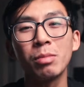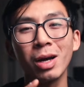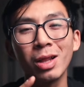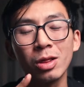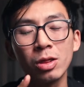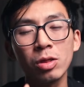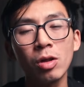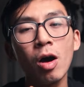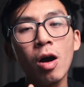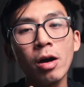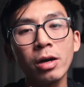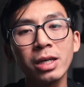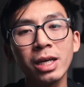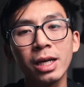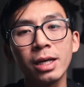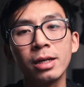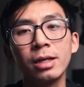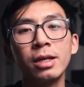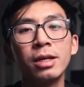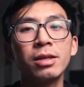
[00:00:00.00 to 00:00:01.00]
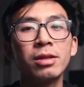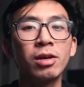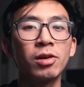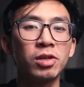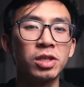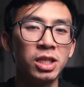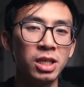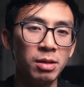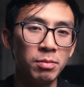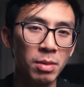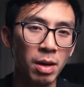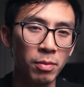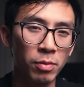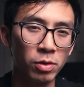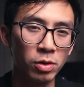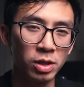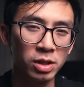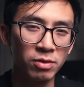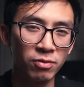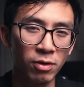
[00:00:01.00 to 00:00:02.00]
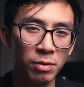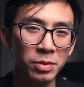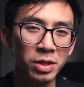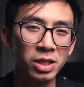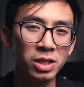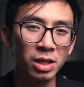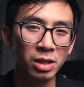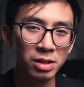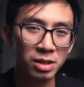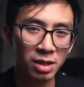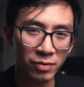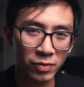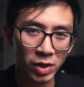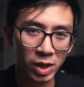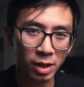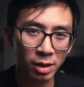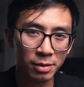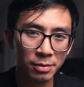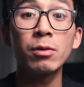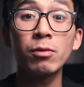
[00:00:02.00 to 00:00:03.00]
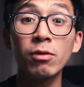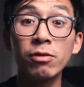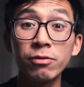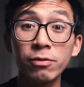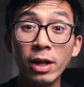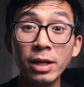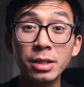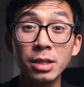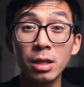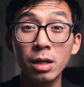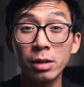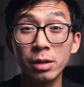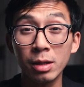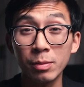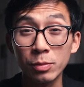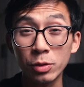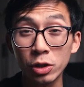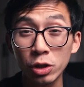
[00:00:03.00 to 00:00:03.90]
by logging their key memories from each activity and reflecting on them,